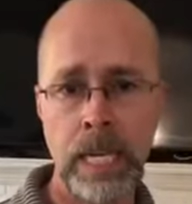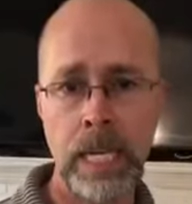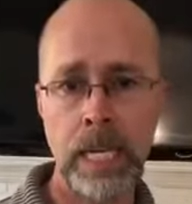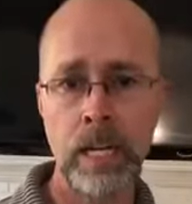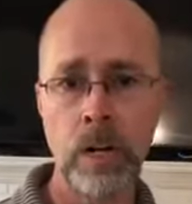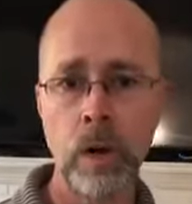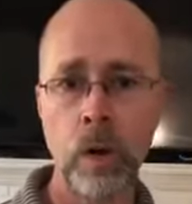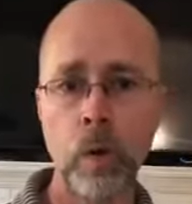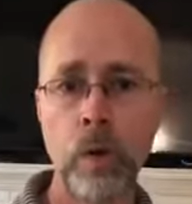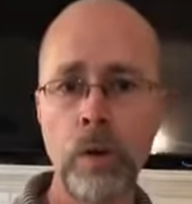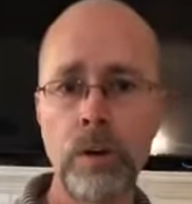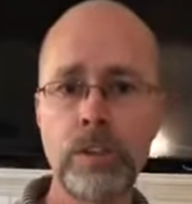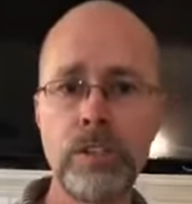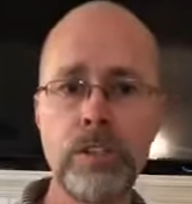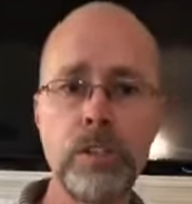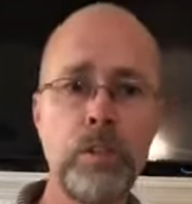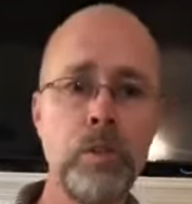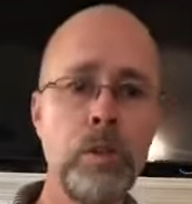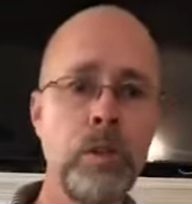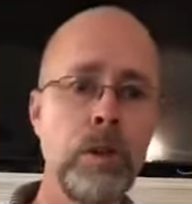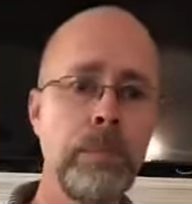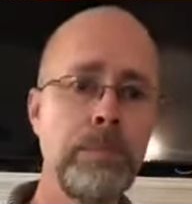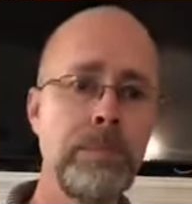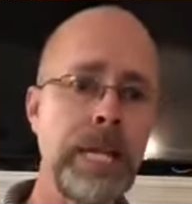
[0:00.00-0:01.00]
in order
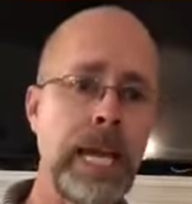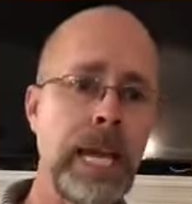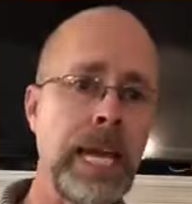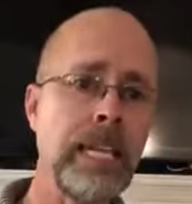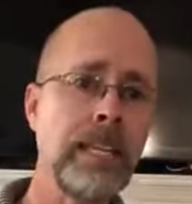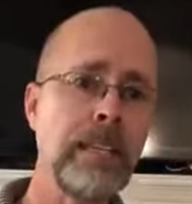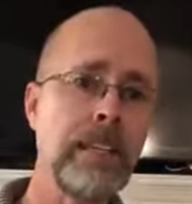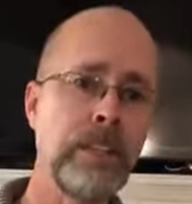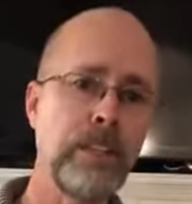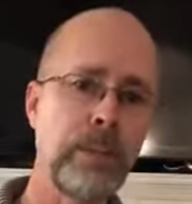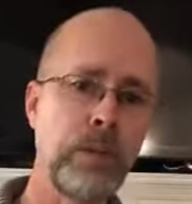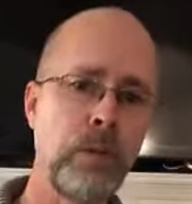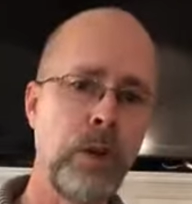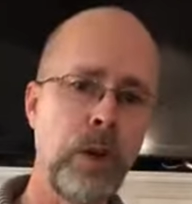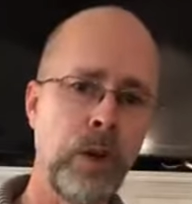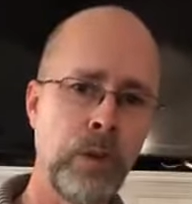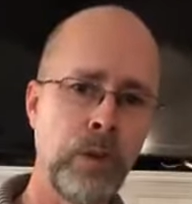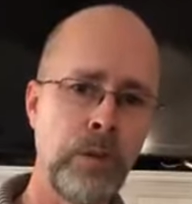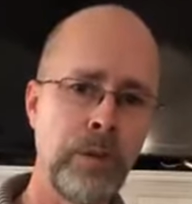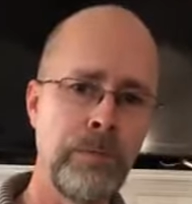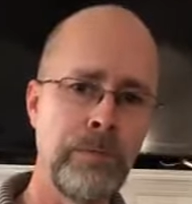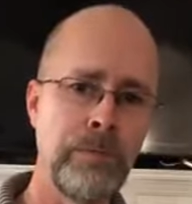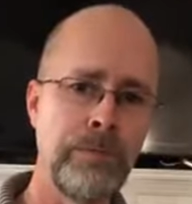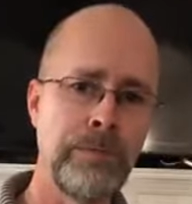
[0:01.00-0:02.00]
to obtain the
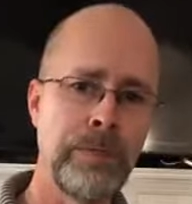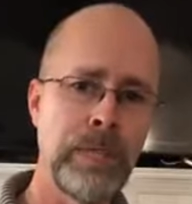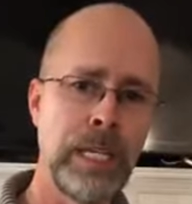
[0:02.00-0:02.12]
throne.